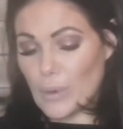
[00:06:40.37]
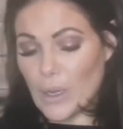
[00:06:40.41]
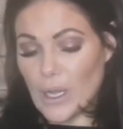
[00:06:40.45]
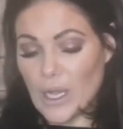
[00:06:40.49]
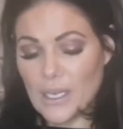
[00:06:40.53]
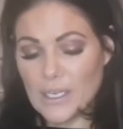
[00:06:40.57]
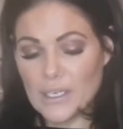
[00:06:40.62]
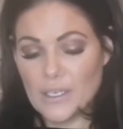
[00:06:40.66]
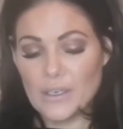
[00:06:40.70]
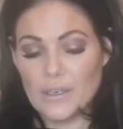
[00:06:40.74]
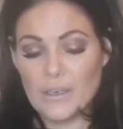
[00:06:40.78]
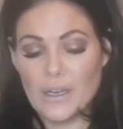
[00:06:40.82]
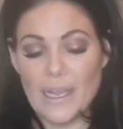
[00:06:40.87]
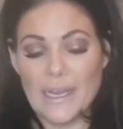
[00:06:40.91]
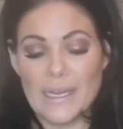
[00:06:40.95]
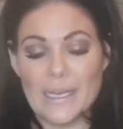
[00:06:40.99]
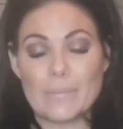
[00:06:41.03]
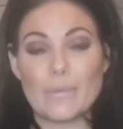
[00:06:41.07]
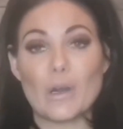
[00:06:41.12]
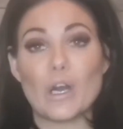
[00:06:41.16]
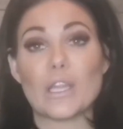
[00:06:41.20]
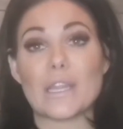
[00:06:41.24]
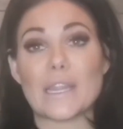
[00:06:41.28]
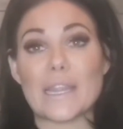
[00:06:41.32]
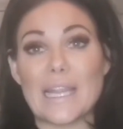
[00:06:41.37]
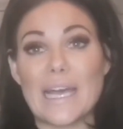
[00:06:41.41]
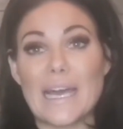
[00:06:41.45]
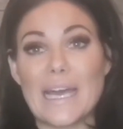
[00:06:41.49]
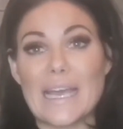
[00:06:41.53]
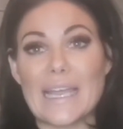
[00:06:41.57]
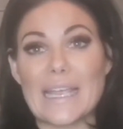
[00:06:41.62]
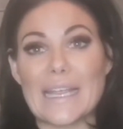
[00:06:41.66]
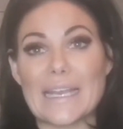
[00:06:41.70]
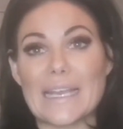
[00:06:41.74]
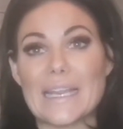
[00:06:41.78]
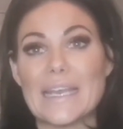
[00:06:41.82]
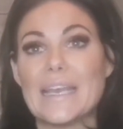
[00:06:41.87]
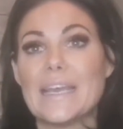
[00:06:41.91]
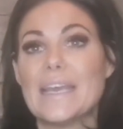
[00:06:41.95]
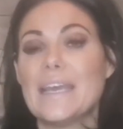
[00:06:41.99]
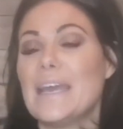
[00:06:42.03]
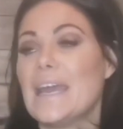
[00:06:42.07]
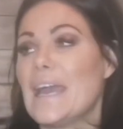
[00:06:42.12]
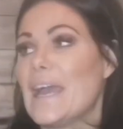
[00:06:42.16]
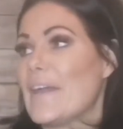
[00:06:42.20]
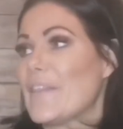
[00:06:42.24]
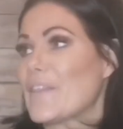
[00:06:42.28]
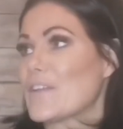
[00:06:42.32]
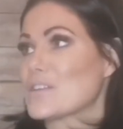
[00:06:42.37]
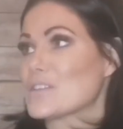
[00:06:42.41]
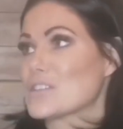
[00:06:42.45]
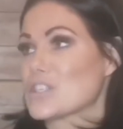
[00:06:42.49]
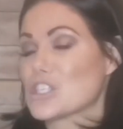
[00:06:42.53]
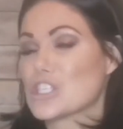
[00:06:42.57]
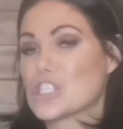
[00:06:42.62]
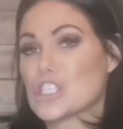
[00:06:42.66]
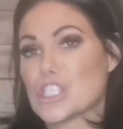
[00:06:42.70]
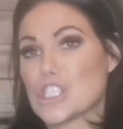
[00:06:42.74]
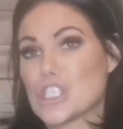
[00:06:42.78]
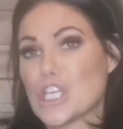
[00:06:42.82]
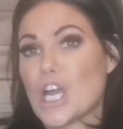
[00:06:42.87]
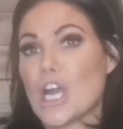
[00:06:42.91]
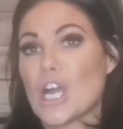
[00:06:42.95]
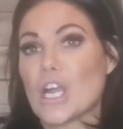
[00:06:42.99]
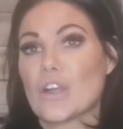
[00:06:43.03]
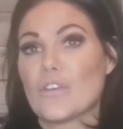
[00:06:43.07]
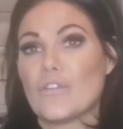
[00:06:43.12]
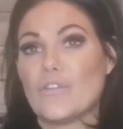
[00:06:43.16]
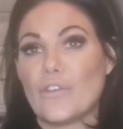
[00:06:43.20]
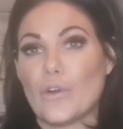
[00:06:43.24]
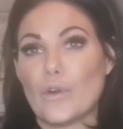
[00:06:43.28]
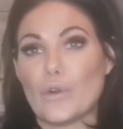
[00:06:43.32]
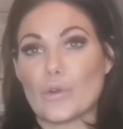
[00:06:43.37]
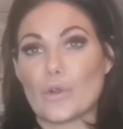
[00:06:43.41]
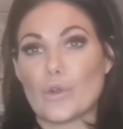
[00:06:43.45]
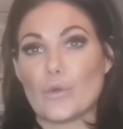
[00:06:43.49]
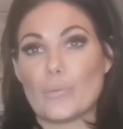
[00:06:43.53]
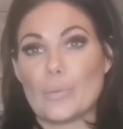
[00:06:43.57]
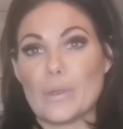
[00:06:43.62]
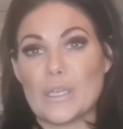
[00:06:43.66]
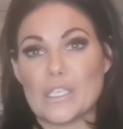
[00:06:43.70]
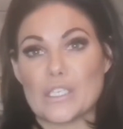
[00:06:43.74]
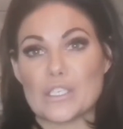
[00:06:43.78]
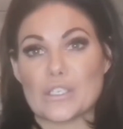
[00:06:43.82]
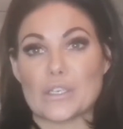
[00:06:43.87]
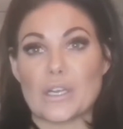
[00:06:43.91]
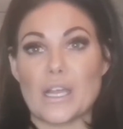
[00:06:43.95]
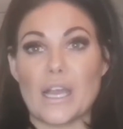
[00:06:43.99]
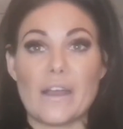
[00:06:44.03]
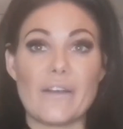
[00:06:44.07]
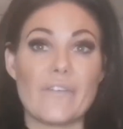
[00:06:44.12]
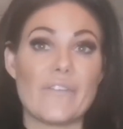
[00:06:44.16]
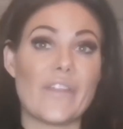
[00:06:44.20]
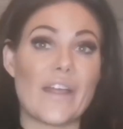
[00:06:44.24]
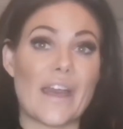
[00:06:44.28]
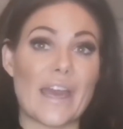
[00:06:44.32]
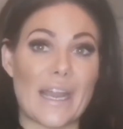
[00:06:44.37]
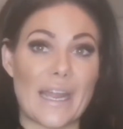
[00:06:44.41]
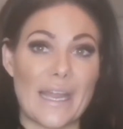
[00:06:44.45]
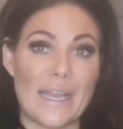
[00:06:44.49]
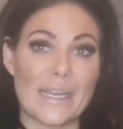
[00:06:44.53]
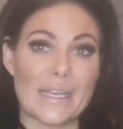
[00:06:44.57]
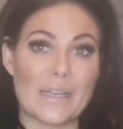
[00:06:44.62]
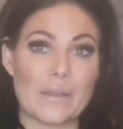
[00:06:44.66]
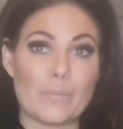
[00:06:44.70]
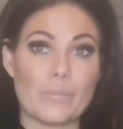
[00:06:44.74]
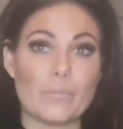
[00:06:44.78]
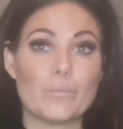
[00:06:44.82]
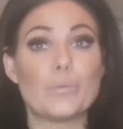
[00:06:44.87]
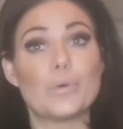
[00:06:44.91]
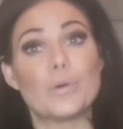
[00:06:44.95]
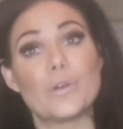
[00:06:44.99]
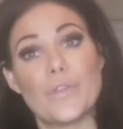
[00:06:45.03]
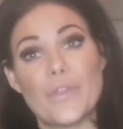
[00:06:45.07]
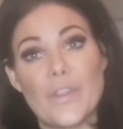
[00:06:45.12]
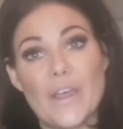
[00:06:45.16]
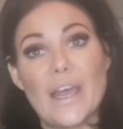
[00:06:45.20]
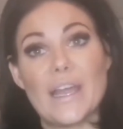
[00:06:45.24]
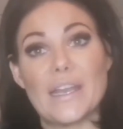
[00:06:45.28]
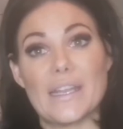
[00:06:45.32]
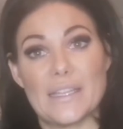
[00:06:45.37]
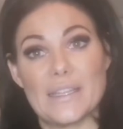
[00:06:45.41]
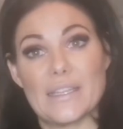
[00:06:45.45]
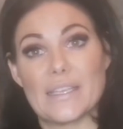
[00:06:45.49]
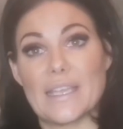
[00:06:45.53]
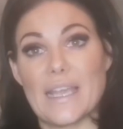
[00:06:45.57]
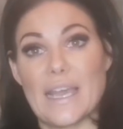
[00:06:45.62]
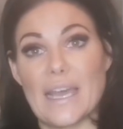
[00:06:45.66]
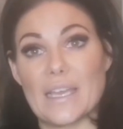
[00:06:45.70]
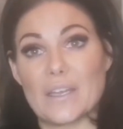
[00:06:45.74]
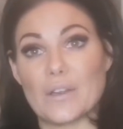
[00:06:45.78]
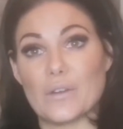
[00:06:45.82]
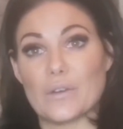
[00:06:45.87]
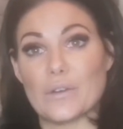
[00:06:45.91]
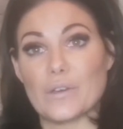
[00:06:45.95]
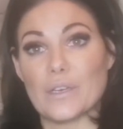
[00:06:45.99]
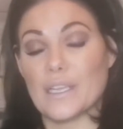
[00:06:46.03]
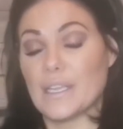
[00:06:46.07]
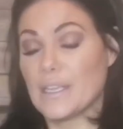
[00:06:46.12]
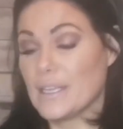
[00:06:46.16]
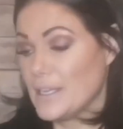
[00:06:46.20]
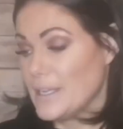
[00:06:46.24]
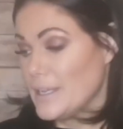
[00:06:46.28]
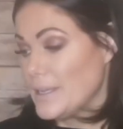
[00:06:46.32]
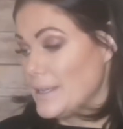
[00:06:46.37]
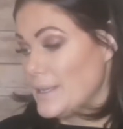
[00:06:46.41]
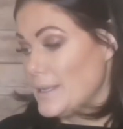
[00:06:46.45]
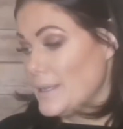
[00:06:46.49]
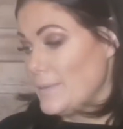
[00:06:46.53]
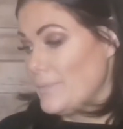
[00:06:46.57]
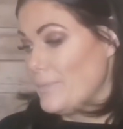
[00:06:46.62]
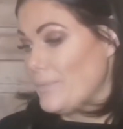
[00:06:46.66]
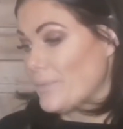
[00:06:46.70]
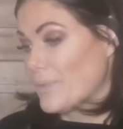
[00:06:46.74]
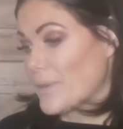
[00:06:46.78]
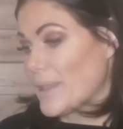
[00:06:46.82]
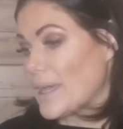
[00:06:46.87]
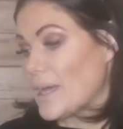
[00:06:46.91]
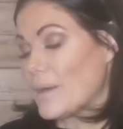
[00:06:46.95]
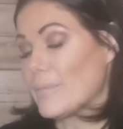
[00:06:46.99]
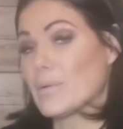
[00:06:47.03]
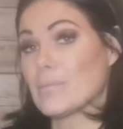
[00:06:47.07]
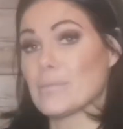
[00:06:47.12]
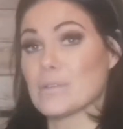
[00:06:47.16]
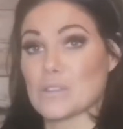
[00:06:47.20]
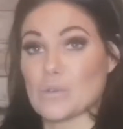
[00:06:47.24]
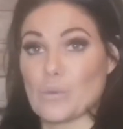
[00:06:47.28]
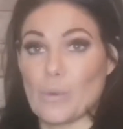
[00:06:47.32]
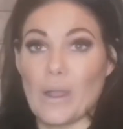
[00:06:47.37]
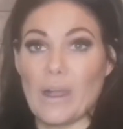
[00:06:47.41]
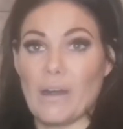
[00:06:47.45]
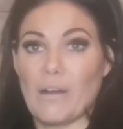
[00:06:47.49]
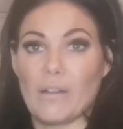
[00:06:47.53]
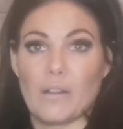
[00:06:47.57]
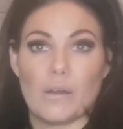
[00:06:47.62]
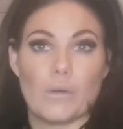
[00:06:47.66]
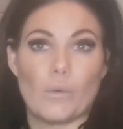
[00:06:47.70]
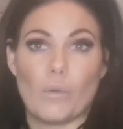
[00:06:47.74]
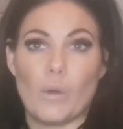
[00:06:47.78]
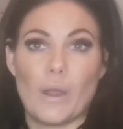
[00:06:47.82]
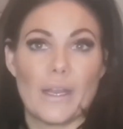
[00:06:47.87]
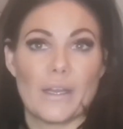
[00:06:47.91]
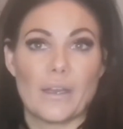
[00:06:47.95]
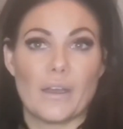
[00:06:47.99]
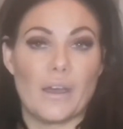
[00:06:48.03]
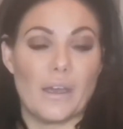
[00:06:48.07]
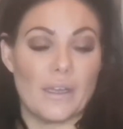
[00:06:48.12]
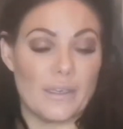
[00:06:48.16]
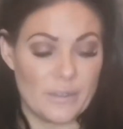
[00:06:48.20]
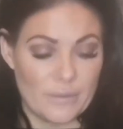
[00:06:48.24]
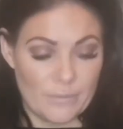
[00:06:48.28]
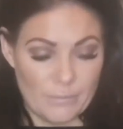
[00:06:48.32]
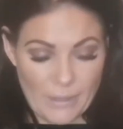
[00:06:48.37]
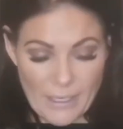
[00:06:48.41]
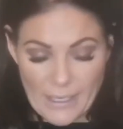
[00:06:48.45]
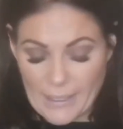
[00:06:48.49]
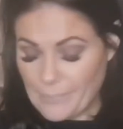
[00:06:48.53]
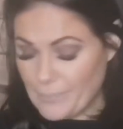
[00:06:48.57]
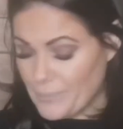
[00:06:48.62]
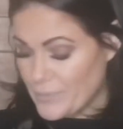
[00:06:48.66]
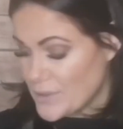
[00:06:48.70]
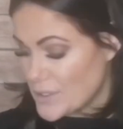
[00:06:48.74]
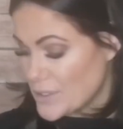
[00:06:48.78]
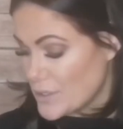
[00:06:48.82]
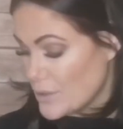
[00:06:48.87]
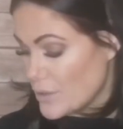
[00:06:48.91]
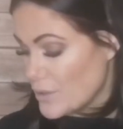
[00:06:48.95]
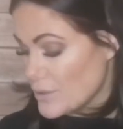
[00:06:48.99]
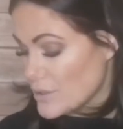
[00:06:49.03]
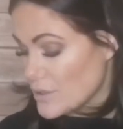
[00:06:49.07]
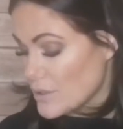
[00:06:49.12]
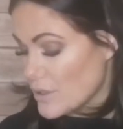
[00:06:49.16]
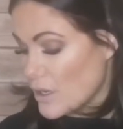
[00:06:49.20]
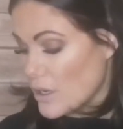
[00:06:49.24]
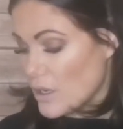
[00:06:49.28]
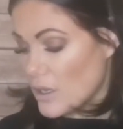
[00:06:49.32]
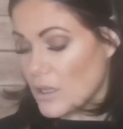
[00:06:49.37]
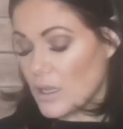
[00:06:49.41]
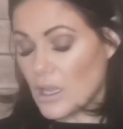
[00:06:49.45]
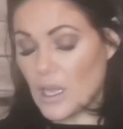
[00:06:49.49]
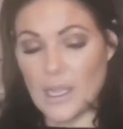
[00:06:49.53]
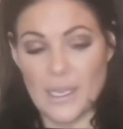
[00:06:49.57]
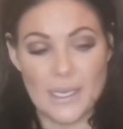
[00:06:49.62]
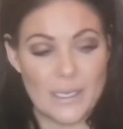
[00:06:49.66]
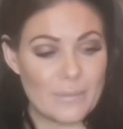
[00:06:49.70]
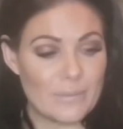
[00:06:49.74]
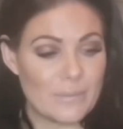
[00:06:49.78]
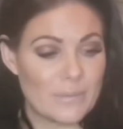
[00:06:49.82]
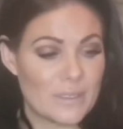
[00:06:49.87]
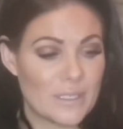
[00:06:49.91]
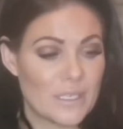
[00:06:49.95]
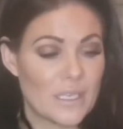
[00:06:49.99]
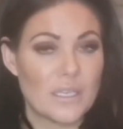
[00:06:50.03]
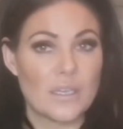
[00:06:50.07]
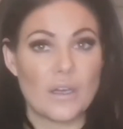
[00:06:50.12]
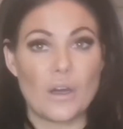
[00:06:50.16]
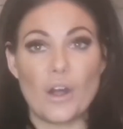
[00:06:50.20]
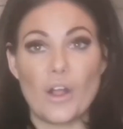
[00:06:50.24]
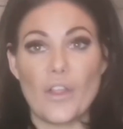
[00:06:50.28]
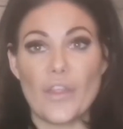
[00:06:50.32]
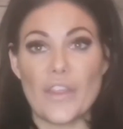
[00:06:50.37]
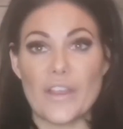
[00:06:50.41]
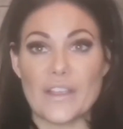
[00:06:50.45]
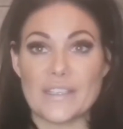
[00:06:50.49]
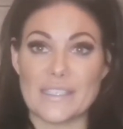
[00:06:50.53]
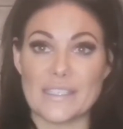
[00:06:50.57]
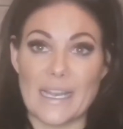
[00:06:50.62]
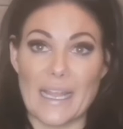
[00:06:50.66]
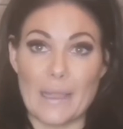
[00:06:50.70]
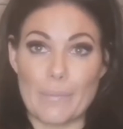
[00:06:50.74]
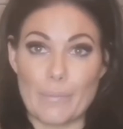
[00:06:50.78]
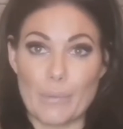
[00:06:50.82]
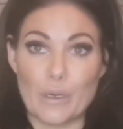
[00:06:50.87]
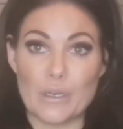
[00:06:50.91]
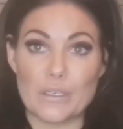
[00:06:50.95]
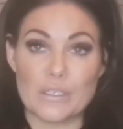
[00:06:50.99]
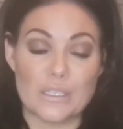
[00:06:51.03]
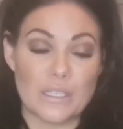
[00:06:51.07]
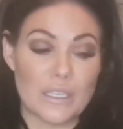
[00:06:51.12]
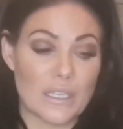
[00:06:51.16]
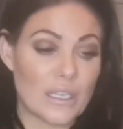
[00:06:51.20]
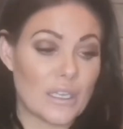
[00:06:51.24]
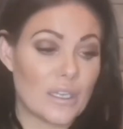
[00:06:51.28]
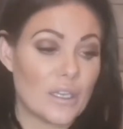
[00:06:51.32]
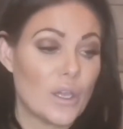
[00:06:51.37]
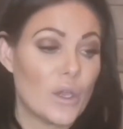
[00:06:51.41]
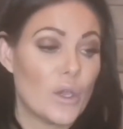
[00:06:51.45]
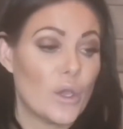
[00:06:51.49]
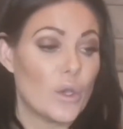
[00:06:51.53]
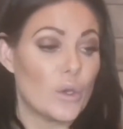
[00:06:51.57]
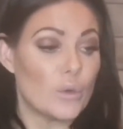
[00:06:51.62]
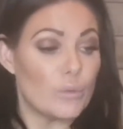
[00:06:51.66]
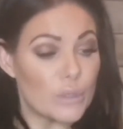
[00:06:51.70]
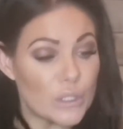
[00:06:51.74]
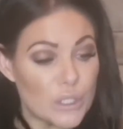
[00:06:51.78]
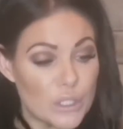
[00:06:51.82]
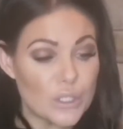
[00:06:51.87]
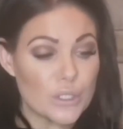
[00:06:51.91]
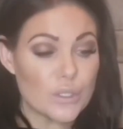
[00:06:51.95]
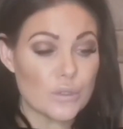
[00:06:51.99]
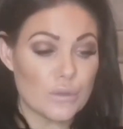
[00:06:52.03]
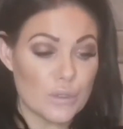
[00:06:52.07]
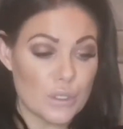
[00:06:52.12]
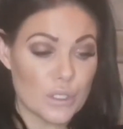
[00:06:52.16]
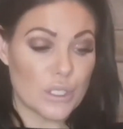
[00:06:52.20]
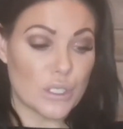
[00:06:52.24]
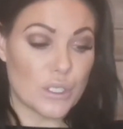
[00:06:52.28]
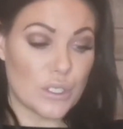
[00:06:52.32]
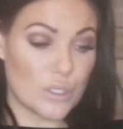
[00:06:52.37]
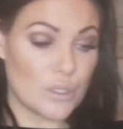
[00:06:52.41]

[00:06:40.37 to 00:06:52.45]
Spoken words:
bought your item online and there's a stock photo picture of that item, put that in the category album as well. Why not, right? So those are all items, all things that I personally would choose to